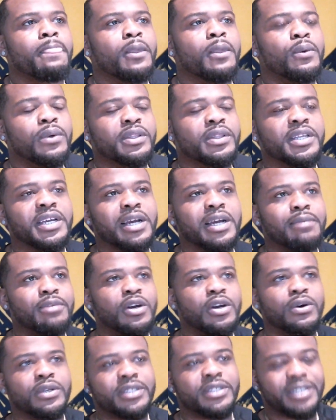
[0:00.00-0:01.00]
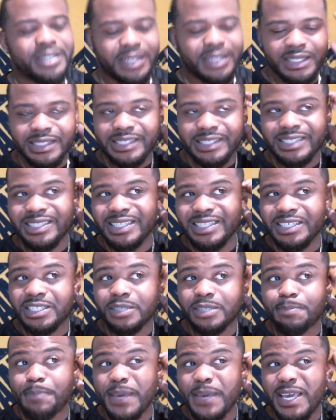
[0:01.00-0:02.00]
One thing I'm noticing is the
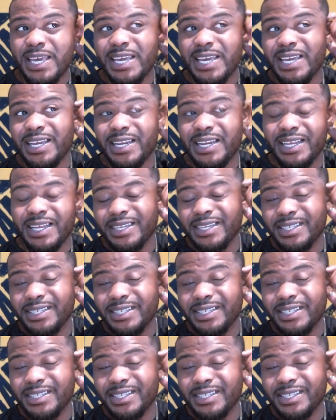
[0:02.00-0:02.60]
speed